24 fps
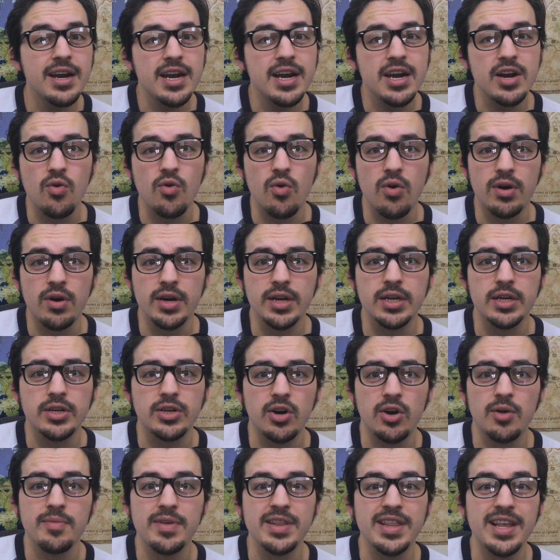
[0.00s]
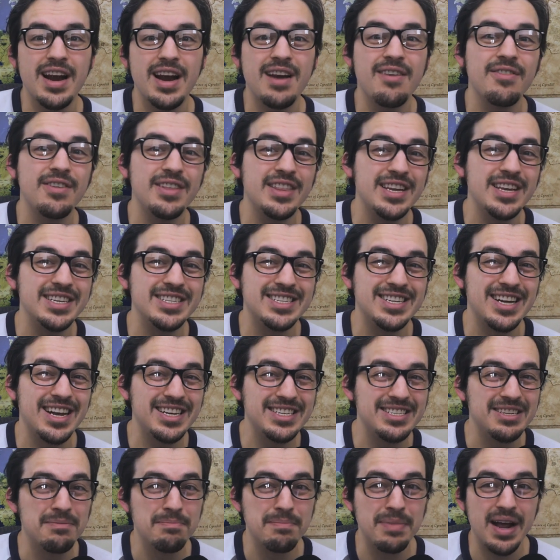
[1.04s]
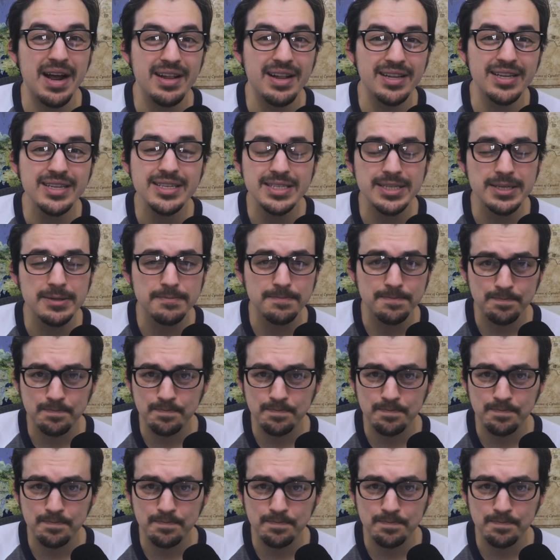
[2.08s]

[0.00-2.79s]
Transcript: in order to determine that everything's nice and balanced.